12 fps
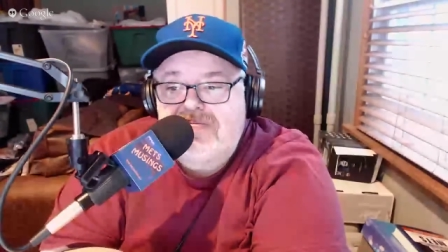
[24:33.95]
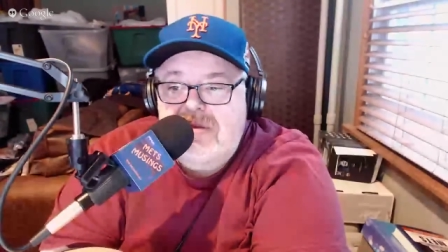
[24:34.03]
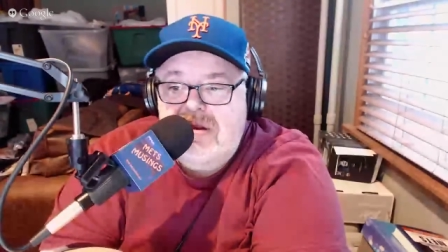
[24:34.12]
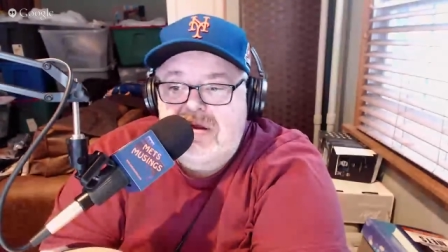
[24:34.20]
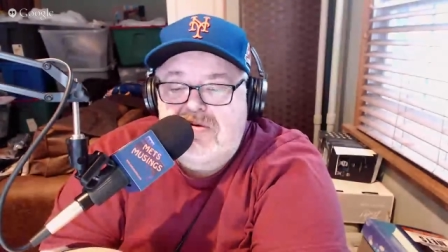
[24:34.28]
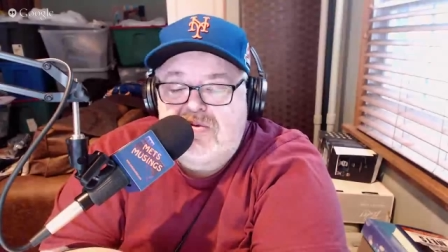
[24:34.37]

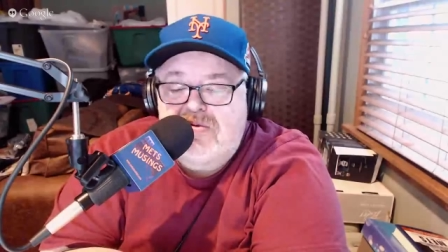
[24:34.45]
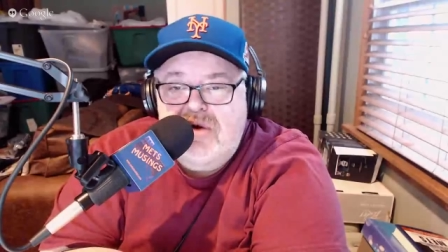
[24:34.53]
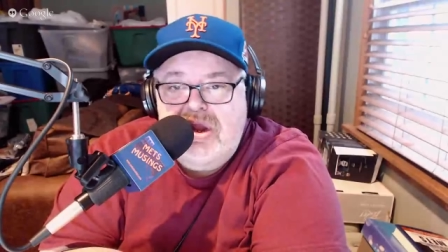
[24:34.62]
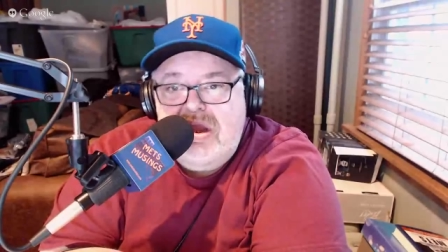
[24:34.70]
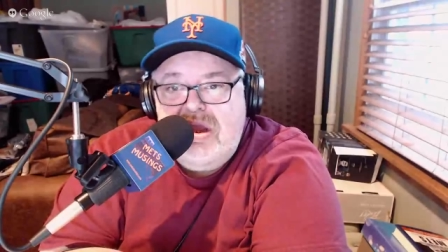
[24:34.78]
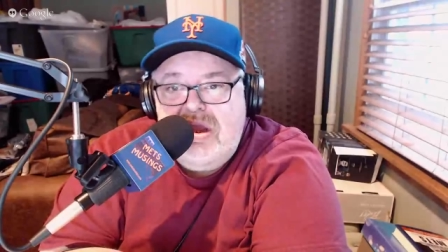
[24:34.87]
20
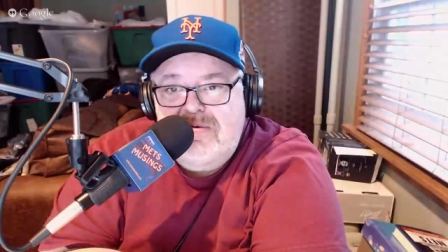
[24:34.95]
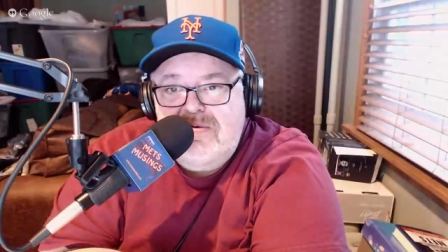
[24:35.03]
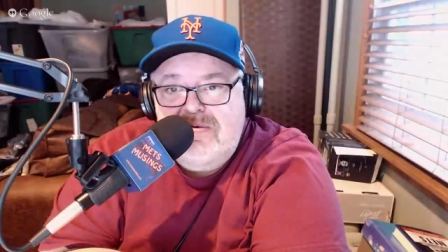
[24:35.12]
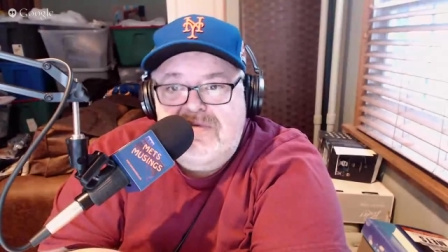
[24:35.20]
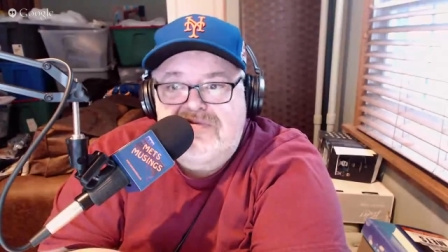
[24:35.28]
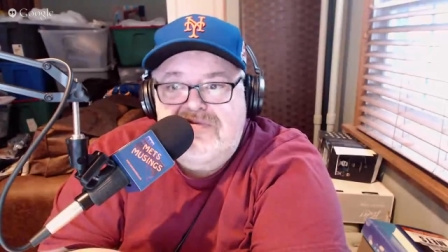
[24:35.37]
years with a
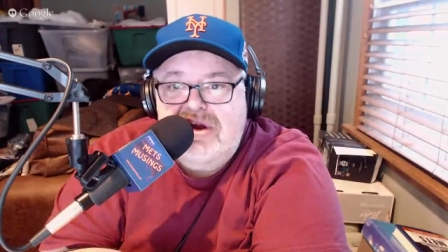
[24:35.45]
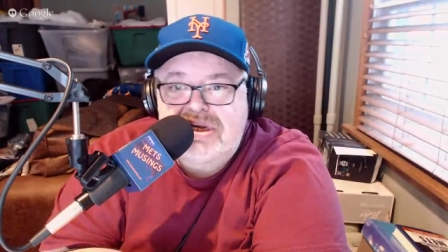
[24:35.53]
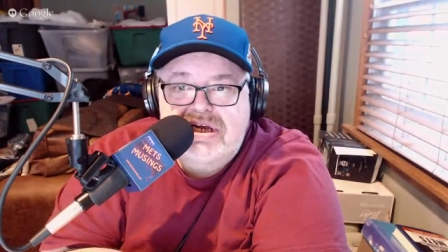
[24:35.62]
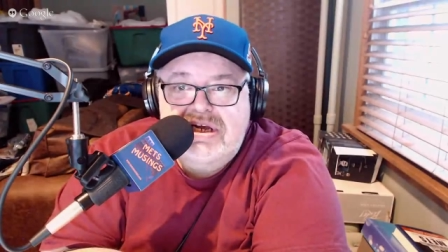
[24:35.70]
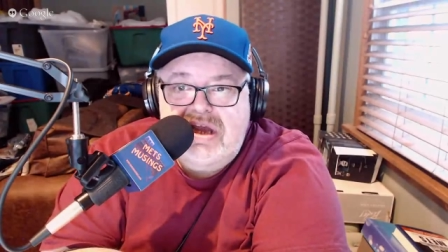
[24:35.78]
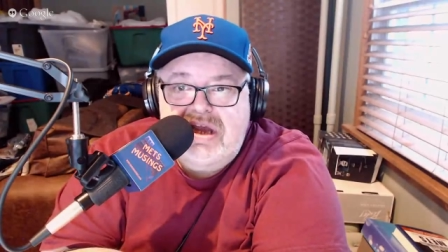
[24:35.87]

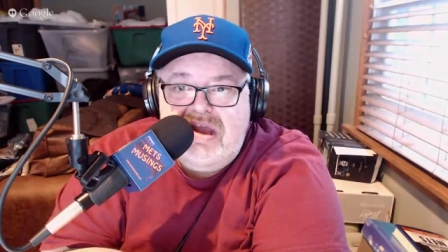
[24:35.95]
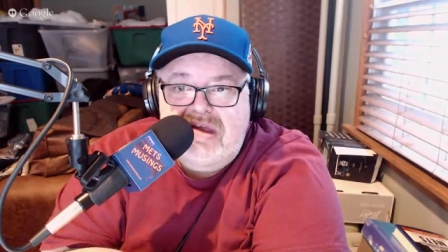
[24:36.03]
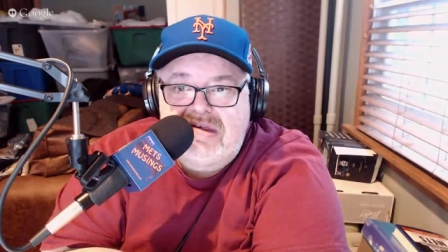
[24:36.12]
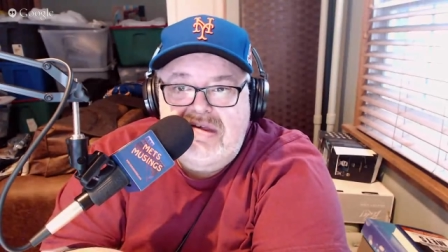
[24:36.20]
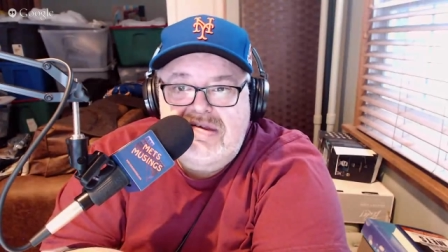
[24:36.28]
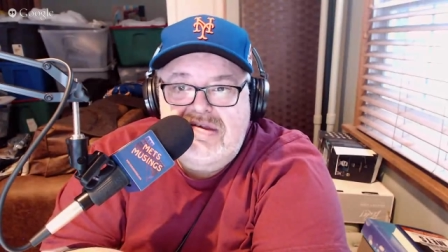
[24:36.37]

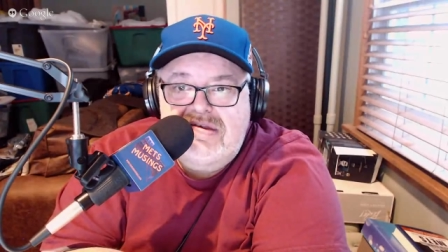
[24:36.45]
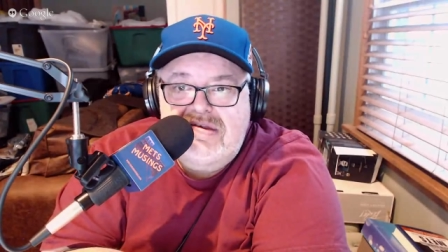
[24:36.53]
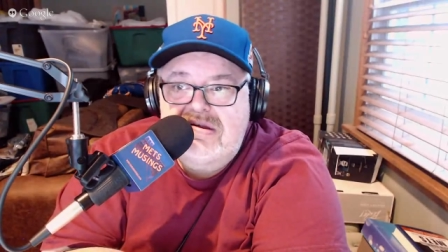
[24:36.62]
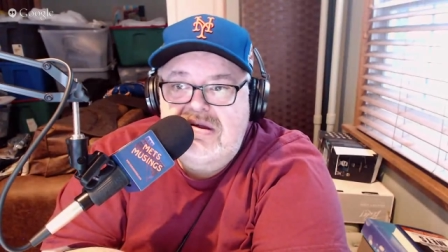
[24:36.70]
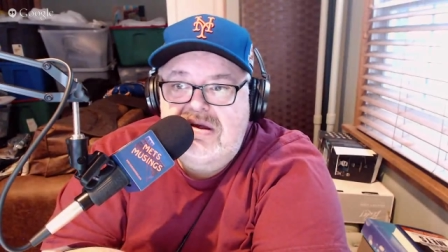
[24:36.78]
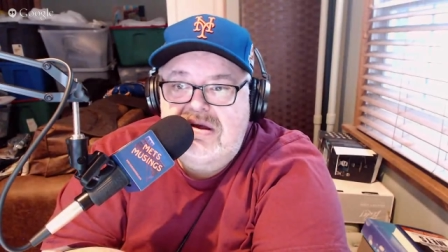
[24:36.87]
franchise,
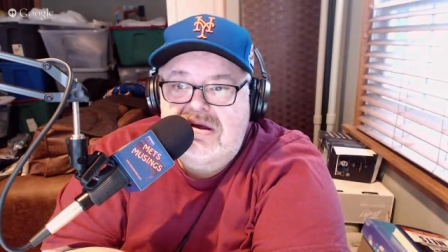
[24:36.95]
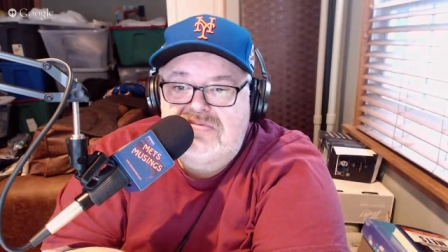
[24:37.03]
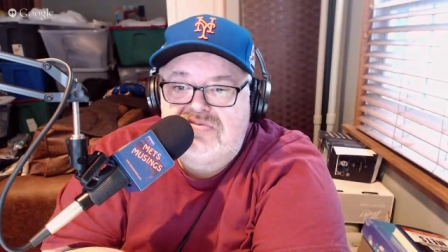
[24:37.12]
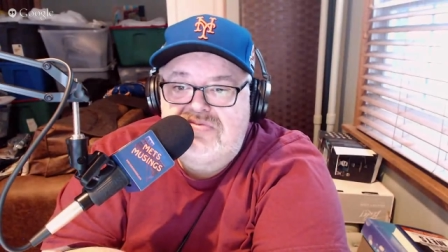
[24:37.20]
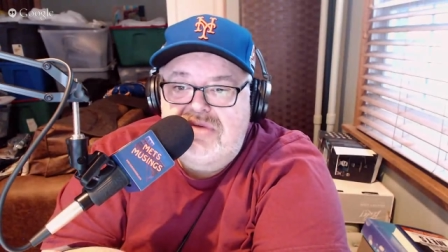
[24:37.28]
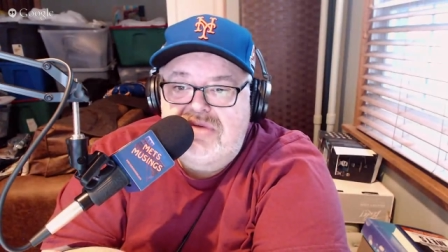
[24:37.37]

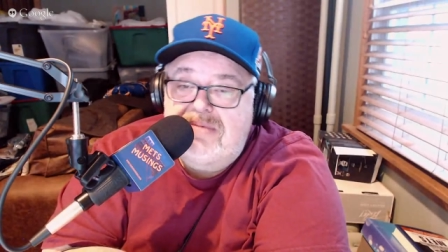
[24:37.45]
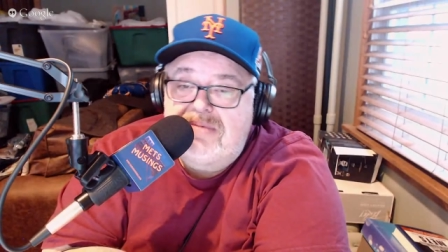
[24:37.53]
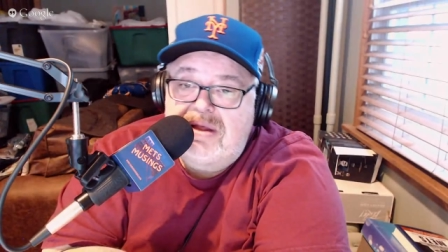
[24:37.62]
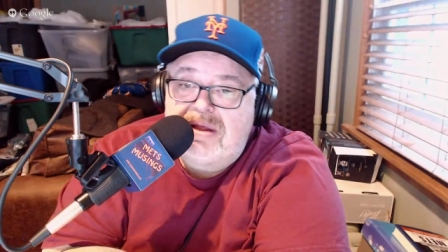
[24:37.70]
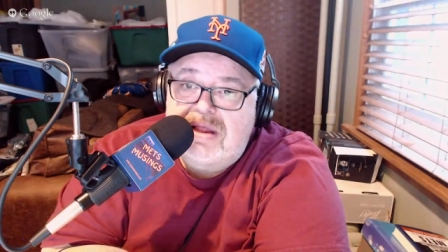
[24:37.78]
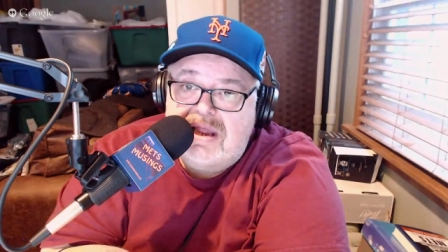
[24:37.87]
really meant a
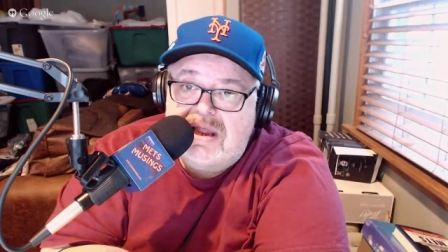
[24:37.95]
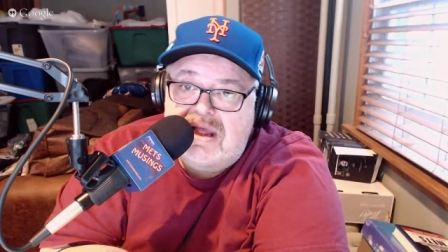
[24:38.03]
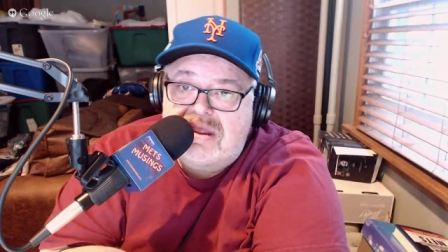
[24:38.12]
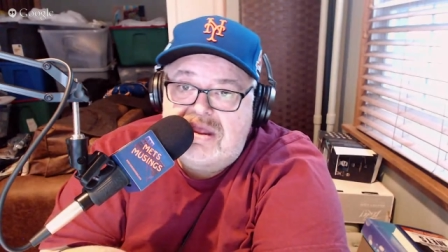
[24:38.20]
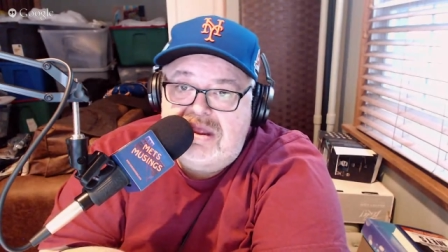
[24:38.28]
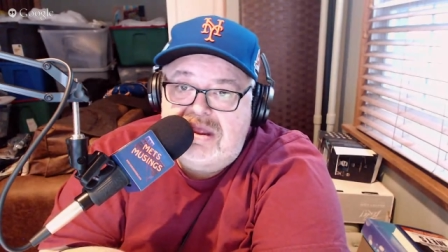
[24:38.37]
lot
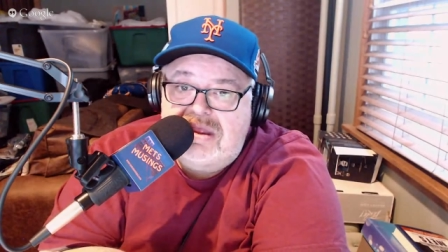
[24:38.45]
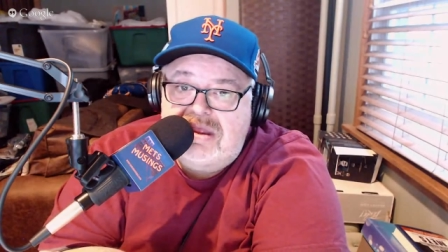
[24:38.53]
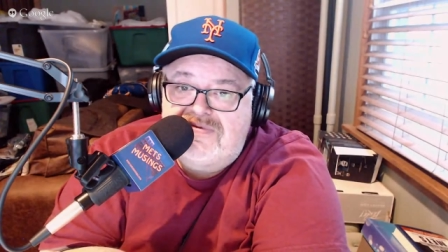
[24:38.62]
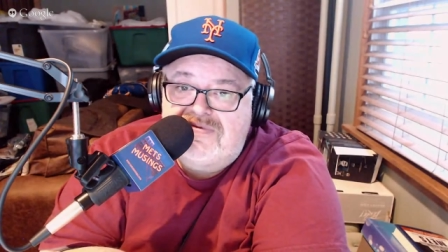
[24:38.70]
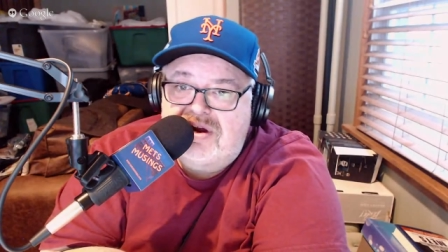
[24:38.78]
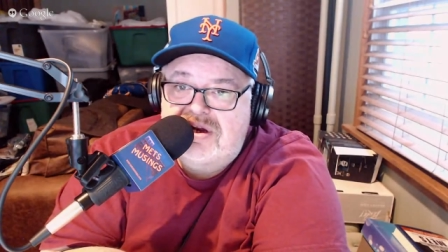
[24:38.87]
to the
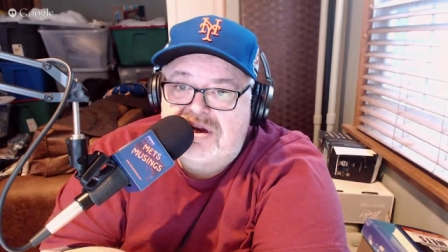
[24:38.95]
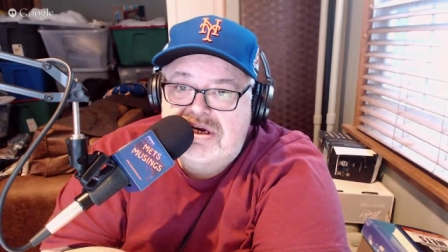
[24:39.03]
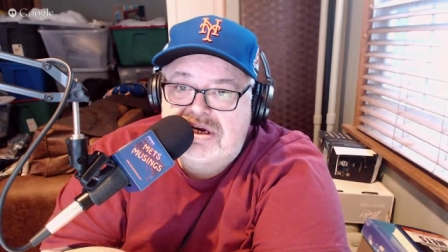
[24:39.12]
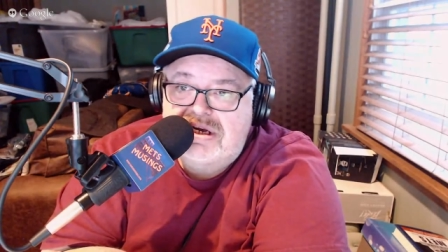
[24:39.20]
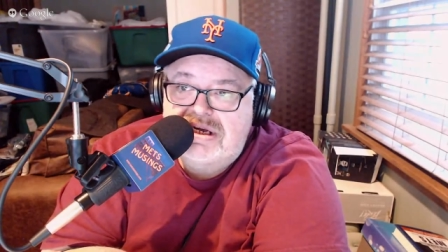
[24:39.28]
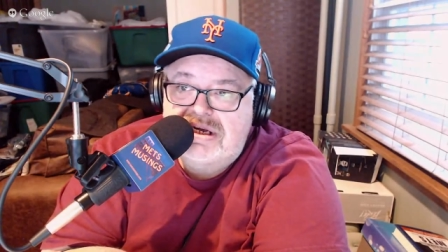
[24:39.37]

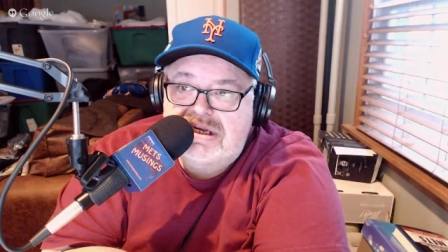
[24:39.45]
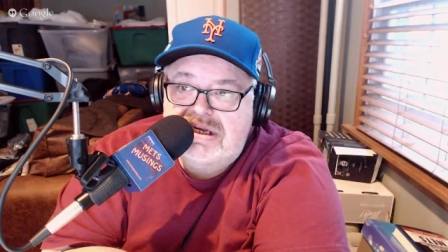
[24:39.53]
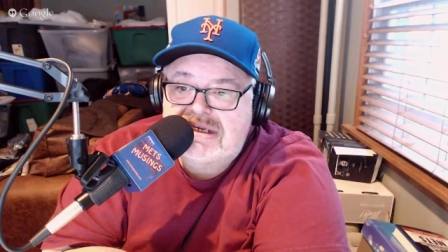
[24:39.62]
franchise.